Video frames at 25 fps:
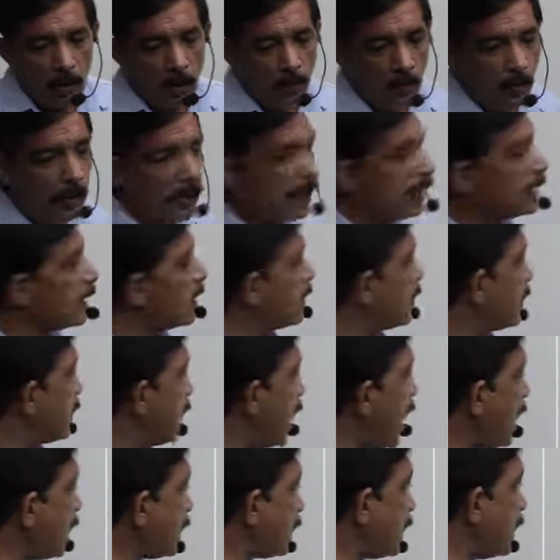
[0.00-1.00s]
When
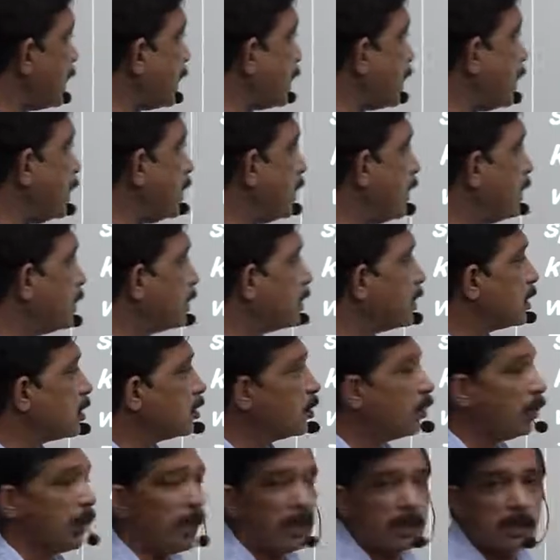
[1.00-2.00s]
static, it is
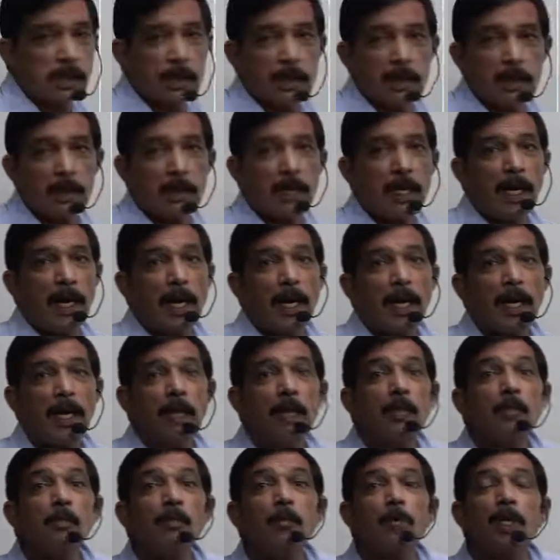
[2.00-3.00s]
wasted and
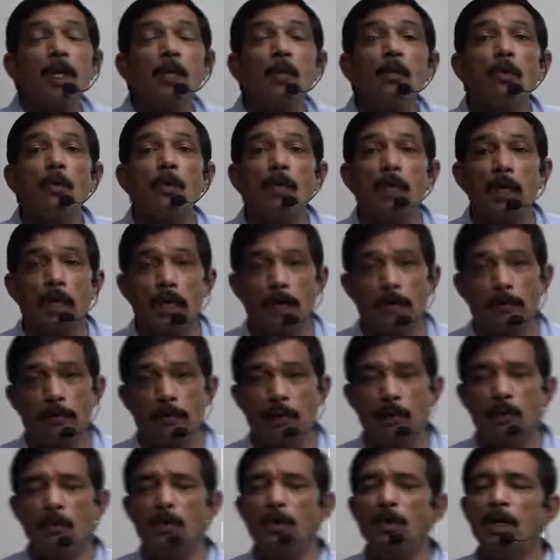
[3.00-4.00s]
provoking.
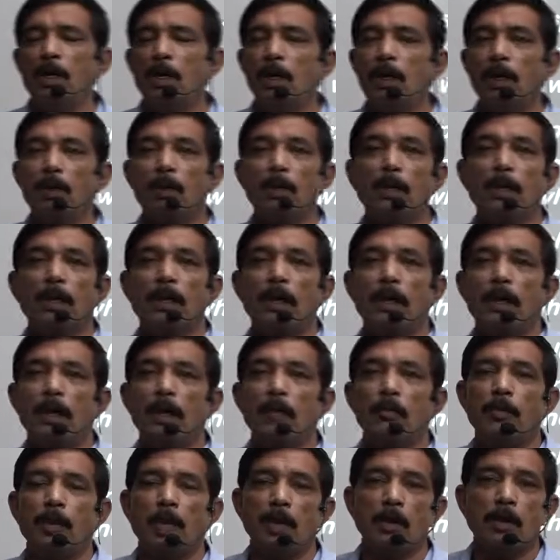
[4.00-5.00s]
A very good line
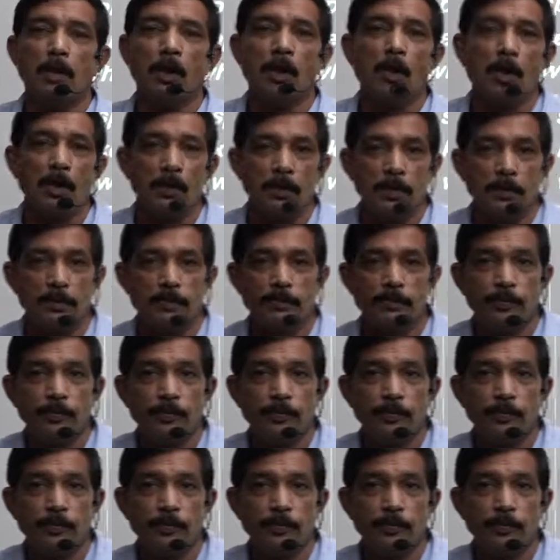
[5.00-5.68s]
by the author.